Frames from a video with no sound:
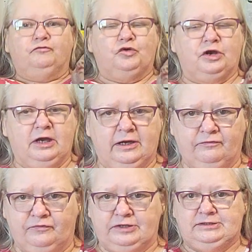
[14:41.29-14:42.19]
for
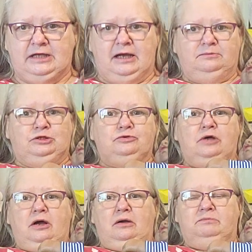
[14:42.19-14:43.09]
every time you
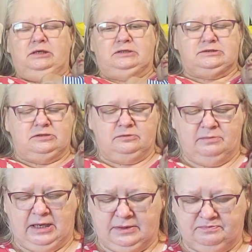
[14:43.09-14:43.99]
comment
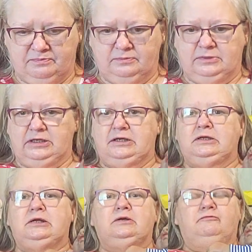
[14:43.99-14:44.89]
on my
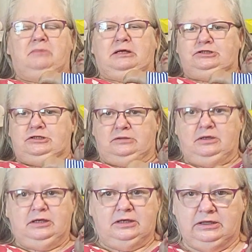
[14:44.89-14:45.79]
any of my
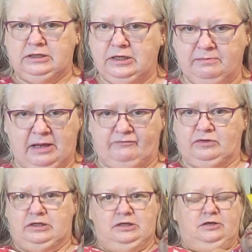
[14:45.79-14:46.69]
any of my
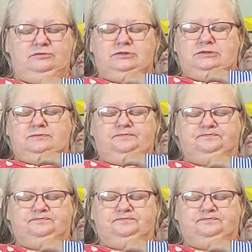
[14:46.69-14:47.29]
videos.